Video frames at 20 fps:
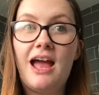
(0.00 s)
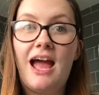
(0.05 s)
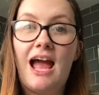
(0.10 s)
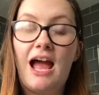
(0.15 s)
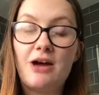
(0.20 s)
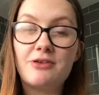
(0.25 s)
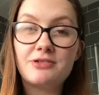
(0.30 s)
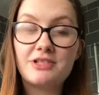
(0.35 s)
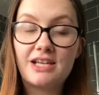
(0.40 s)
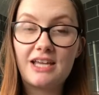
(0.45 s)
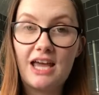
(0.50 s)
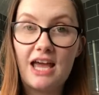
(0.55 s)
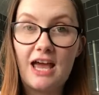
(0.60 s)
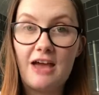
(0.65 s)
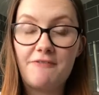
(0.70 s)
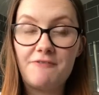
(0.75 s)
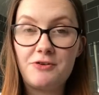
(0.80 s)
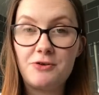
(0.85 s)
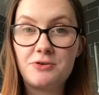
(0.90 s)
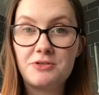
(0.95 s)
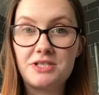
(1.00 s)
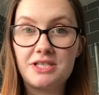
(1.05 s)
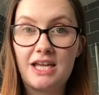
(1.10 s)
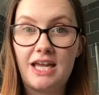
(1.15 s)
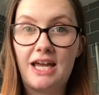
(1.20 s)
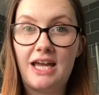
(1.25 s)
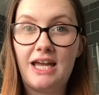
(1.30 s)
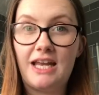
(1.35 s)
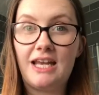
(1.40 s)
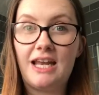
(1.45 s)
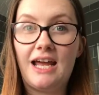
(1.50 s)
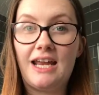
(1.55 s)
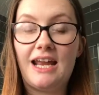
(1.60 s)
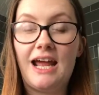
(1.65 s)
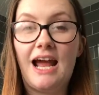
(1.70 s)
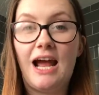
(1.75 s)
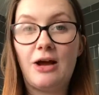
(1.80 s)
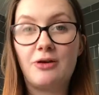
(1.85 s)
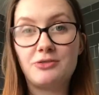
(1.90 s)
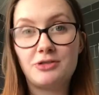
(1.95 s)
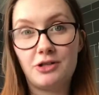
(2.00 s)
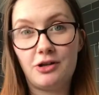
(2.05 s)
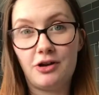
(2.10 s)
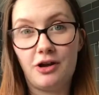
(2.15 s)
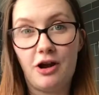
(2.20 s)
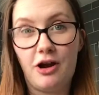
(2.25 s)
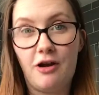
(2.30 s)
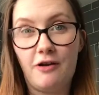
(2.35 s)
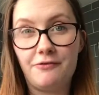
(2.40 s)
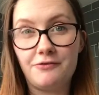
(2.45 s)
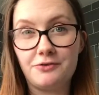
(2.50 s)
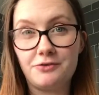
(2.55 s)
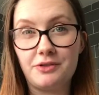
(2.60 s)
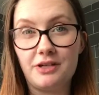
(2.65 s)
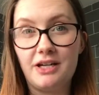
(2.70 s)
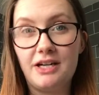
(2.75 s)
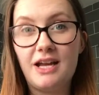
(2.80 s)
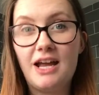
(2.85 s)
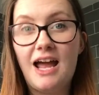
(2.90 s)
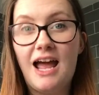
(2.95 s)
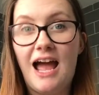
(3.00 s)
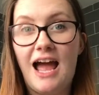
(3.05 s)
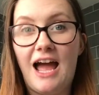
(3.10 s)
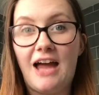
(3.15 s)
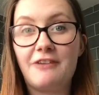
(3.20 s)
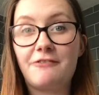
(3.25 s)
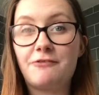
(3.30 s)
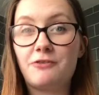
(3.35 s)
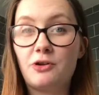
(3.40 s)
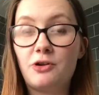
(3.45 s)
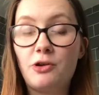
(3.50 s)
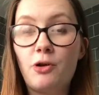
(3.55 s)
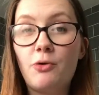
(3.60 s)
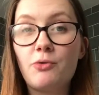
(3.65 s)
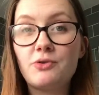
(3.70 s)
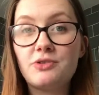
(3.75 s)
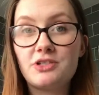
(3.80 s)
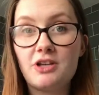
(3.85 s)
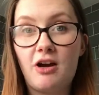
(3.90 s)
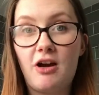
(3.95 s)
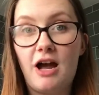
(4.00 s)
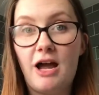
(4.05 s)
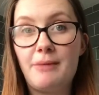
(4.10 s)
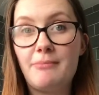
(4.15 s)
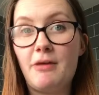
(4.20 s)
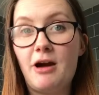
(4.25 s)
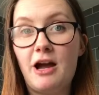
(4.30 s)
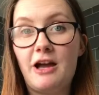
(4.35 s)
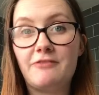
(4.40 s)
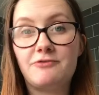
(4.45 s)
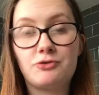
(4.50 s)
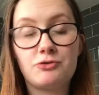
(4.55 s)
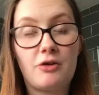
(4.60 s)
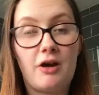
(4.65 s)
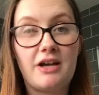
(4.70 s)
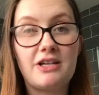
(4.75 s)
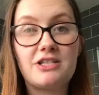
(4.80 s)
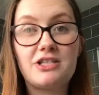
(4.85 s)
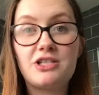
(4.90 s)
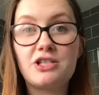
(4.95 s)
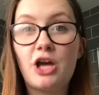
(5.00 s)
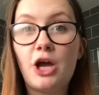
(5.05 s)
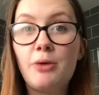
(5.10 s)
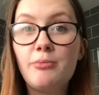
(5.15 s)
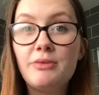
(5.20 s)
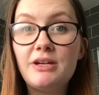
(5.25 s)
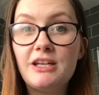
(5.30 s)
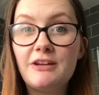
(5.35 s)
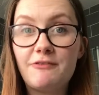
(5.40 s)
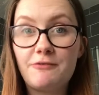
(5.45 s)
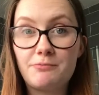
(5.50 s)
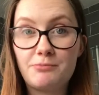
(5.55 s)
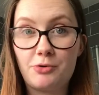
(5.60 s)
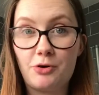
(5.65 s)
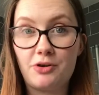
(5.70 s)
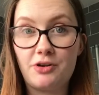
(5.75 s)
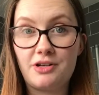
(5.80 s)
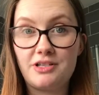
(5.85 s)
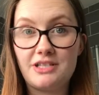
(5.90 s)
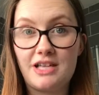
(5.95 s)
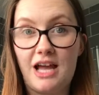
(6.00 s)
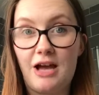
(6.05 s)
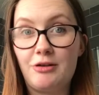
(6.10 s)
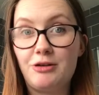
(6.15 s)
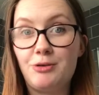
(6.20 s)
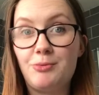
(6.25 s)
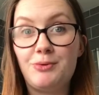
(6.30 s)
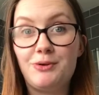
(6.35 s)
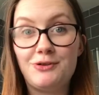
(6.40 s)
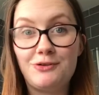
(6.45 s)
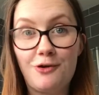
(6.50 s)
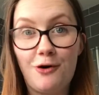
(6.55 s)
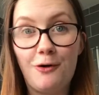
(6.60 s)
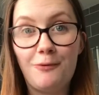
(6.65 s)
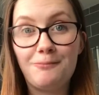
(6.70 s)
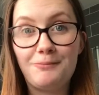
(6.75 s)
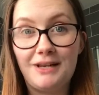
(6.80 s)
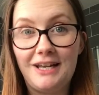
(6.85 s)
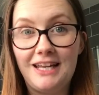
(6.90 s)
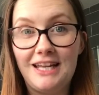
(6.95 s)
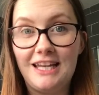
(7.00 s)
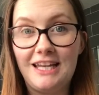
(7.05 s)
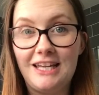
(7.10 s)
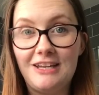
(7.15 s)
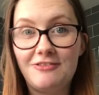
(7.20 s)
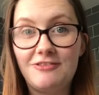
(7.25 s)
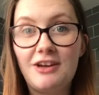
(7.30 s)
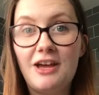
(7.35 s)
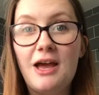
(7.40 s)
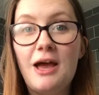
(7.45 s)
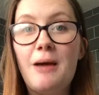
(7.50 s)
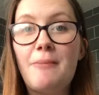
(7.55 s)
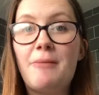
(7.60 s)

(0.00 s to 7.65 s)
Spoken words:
how to care for your skin and how to look after it. And for a long time, I've tried so many different products out you would not believe.